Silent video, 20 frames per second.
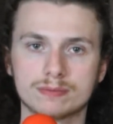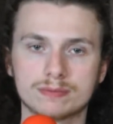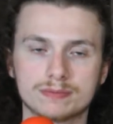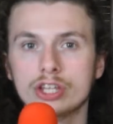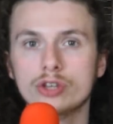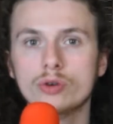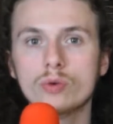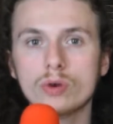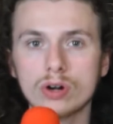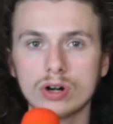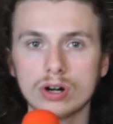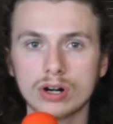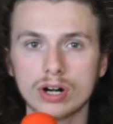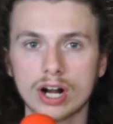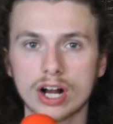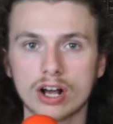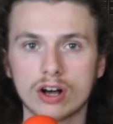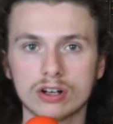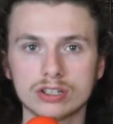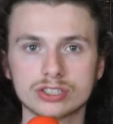You are
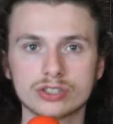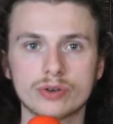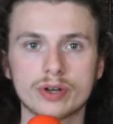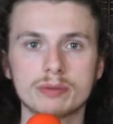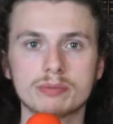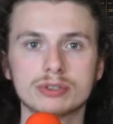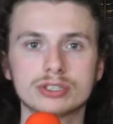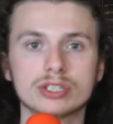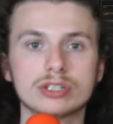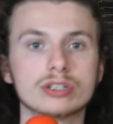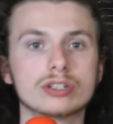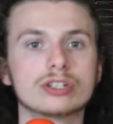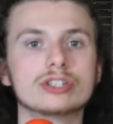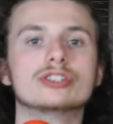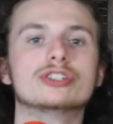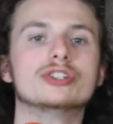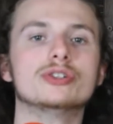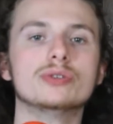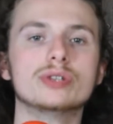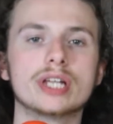also able to learn
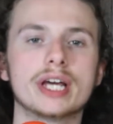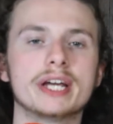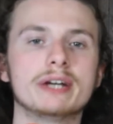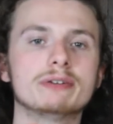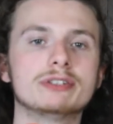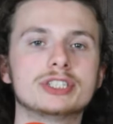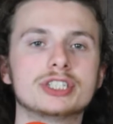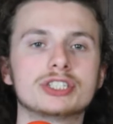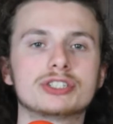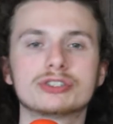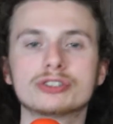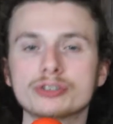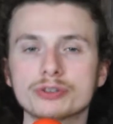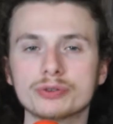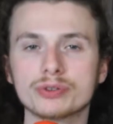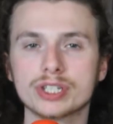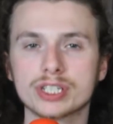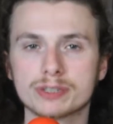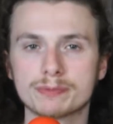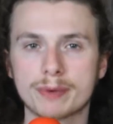2 languages through
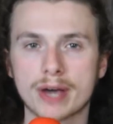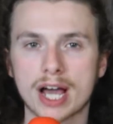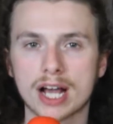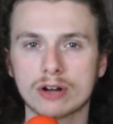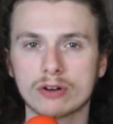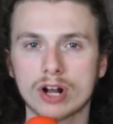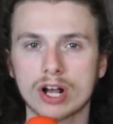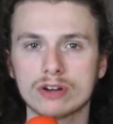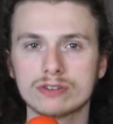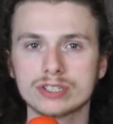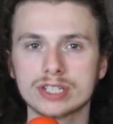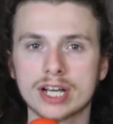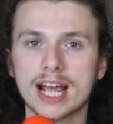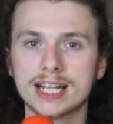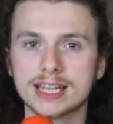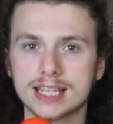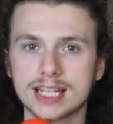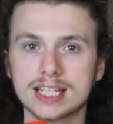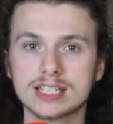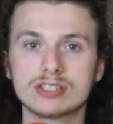this background,
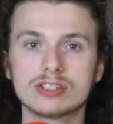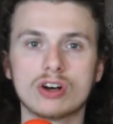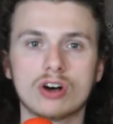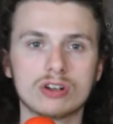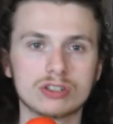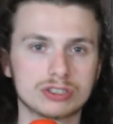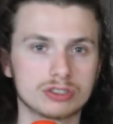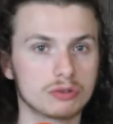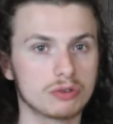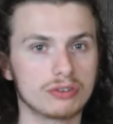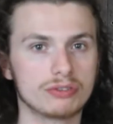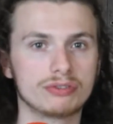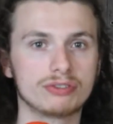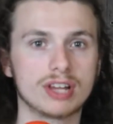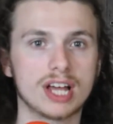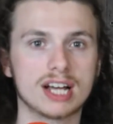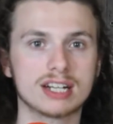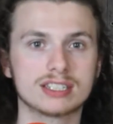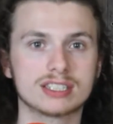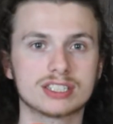and this also
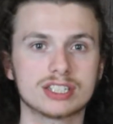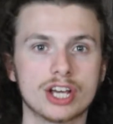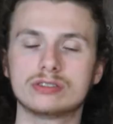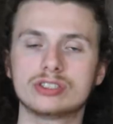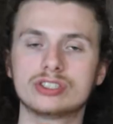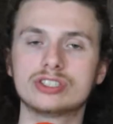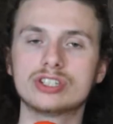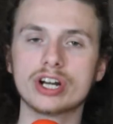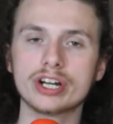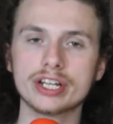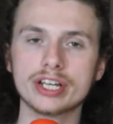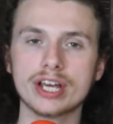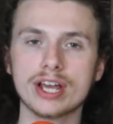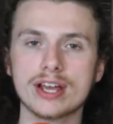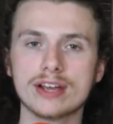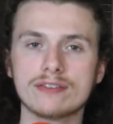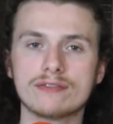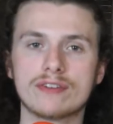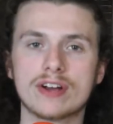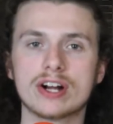reflects
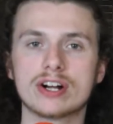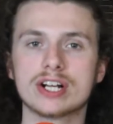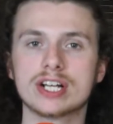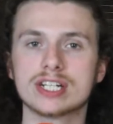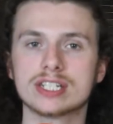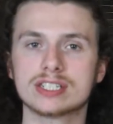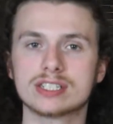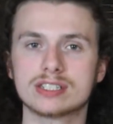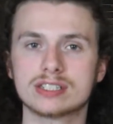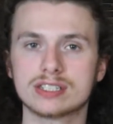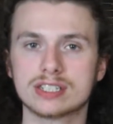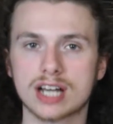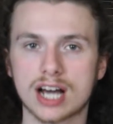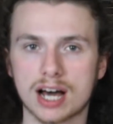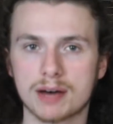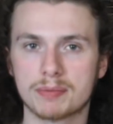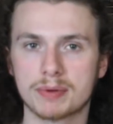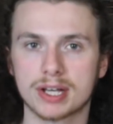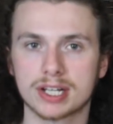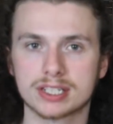studying various
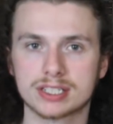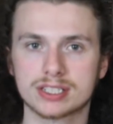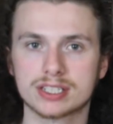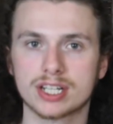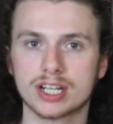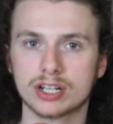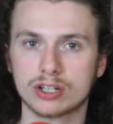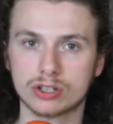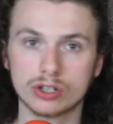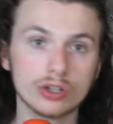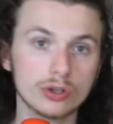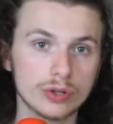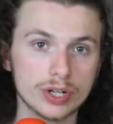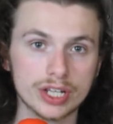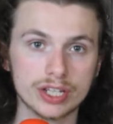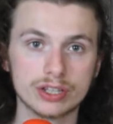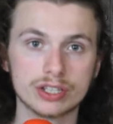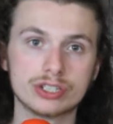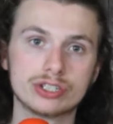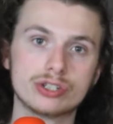topics,
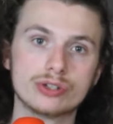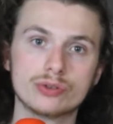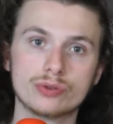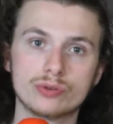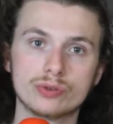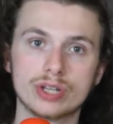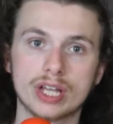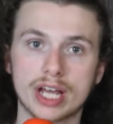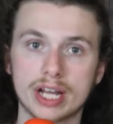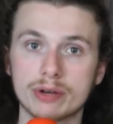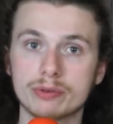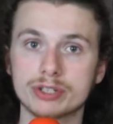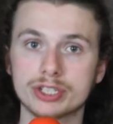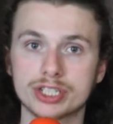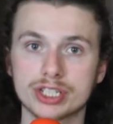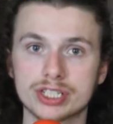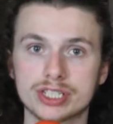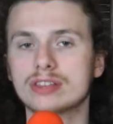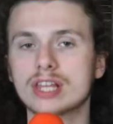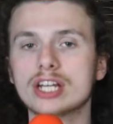including the 2
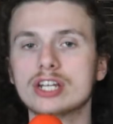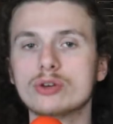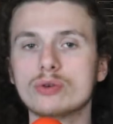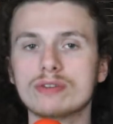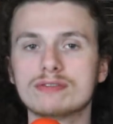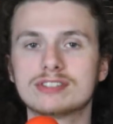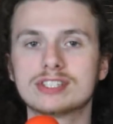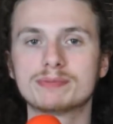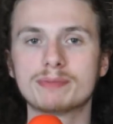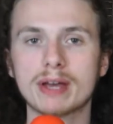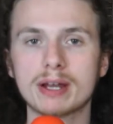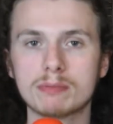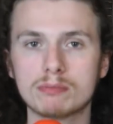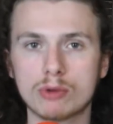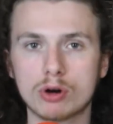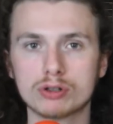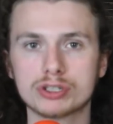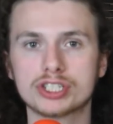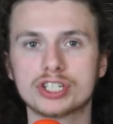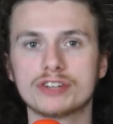languages that you have spent
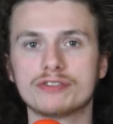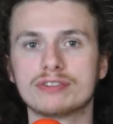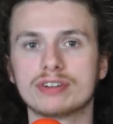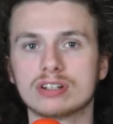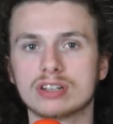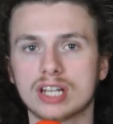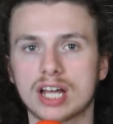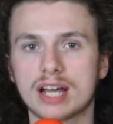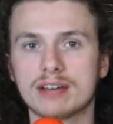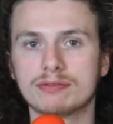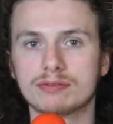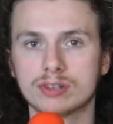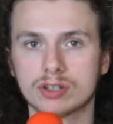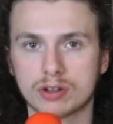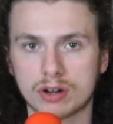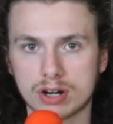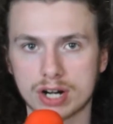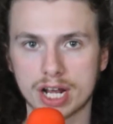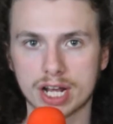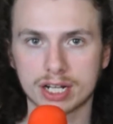most of your life
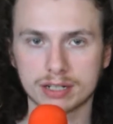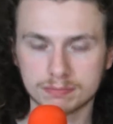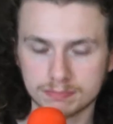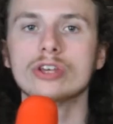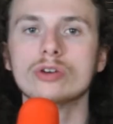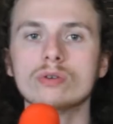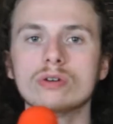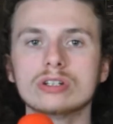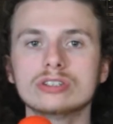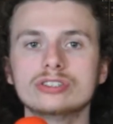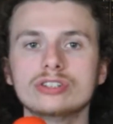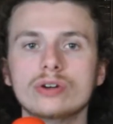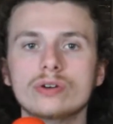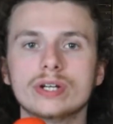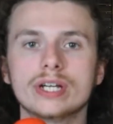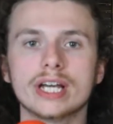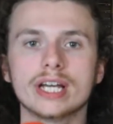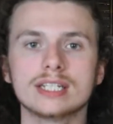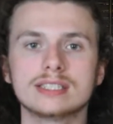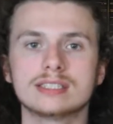learning. You also
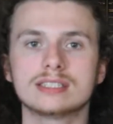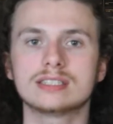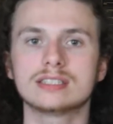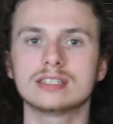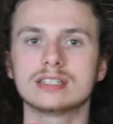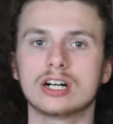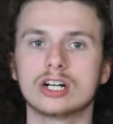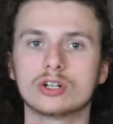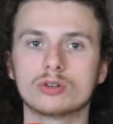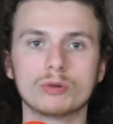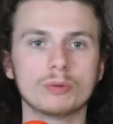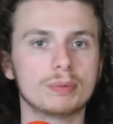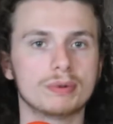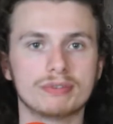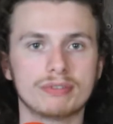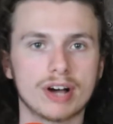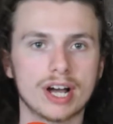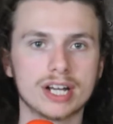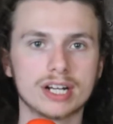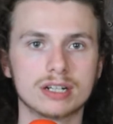get a group of
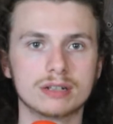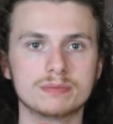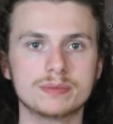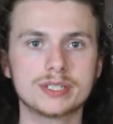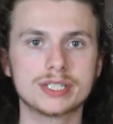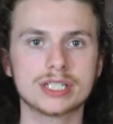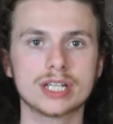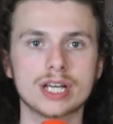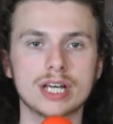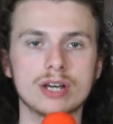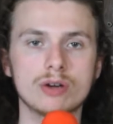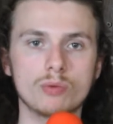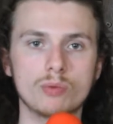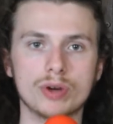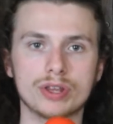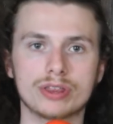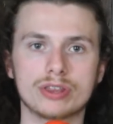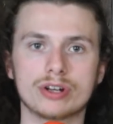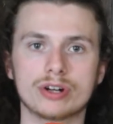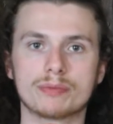items
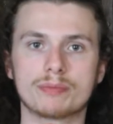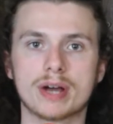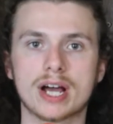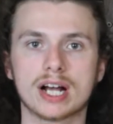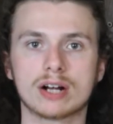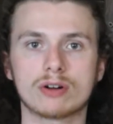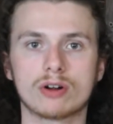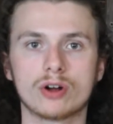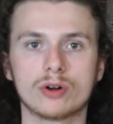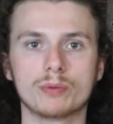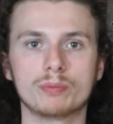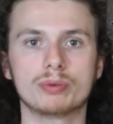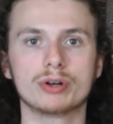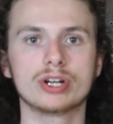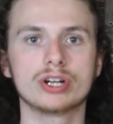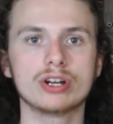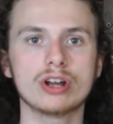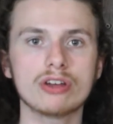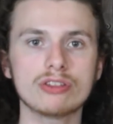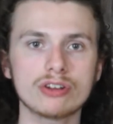with your background, but
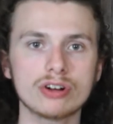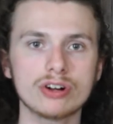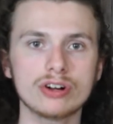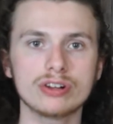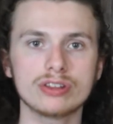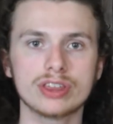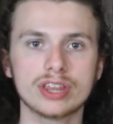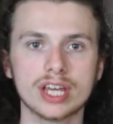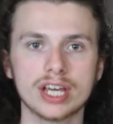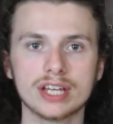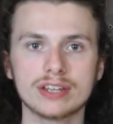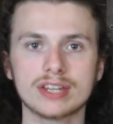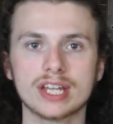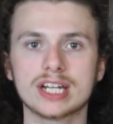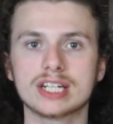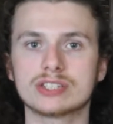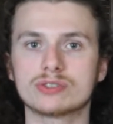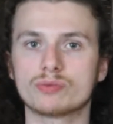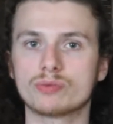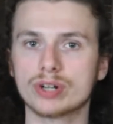another thing that
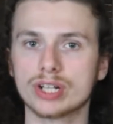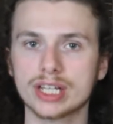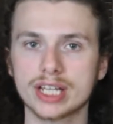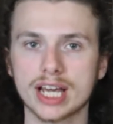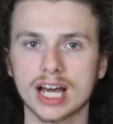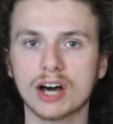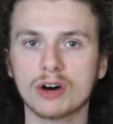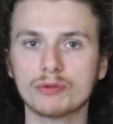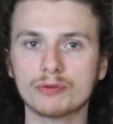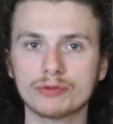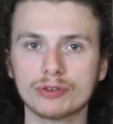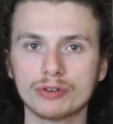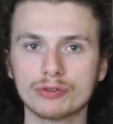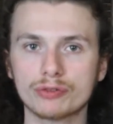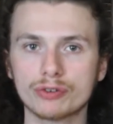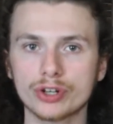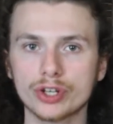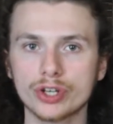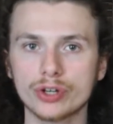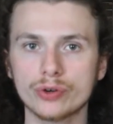is really helpful
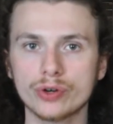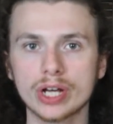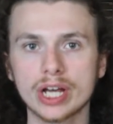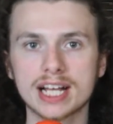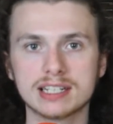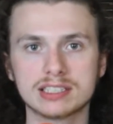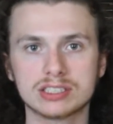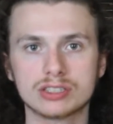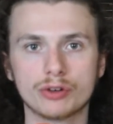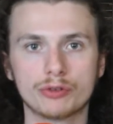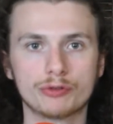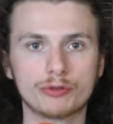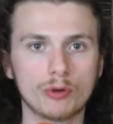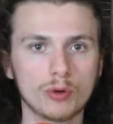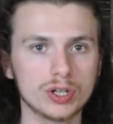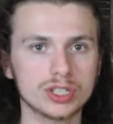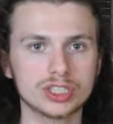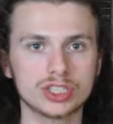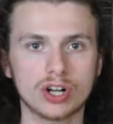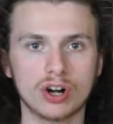for you is the
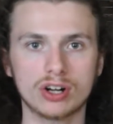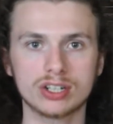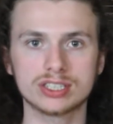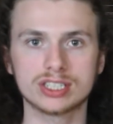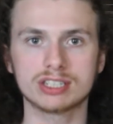4 charts